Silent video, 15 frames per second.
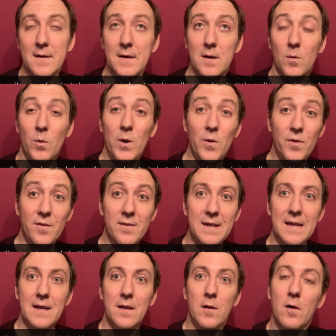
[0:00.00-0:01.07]
We also
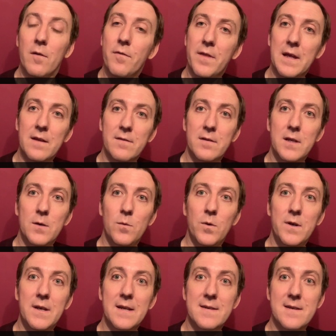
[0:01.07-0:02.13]
see a lot of things that you
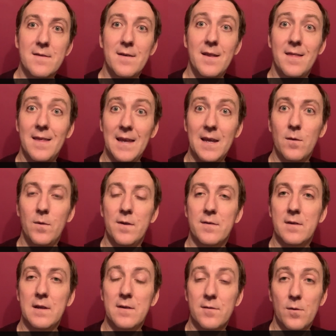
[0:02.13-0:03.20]
wouldn't necessarily think we
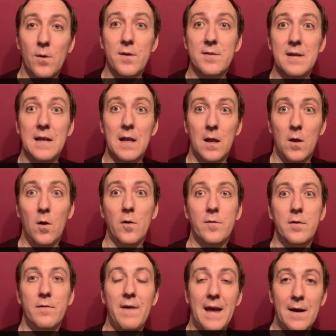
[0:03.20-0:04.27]
see. So I see a lot
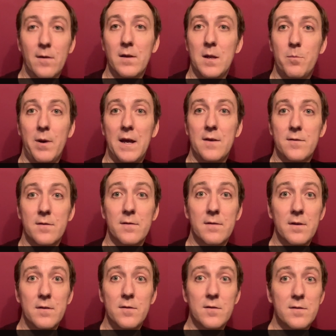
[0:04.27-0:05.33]
of elderly patients
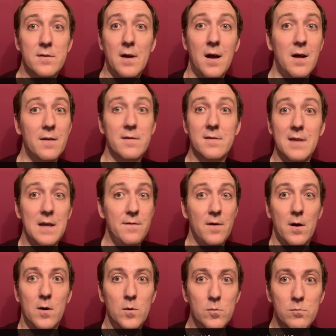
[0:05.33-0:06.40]
that just aren't safe
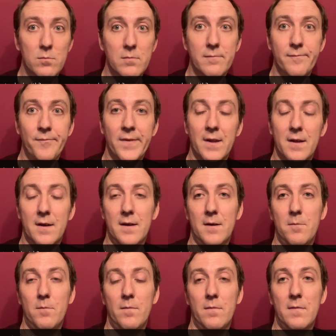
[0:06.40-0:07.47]
at home.
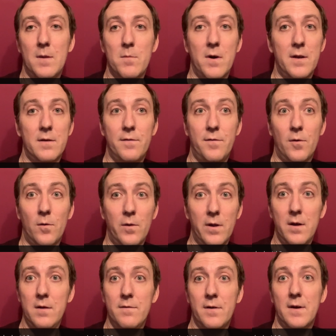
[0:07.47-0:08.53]
They might have fallen
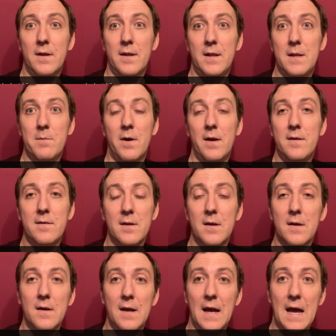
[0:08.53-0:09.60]
over, they might
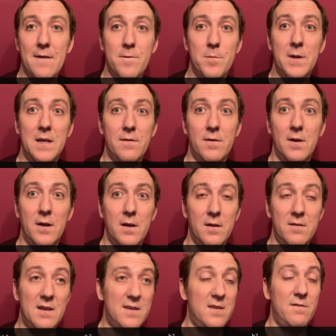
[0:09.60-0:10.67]
have a bit of a
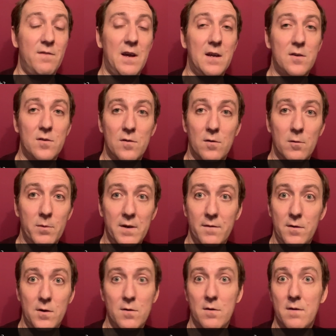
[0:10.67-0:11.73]
chest infection or a bit of a
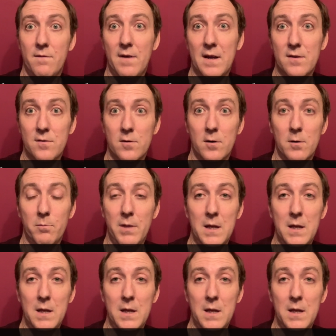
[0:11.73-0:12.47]
urine infection or be a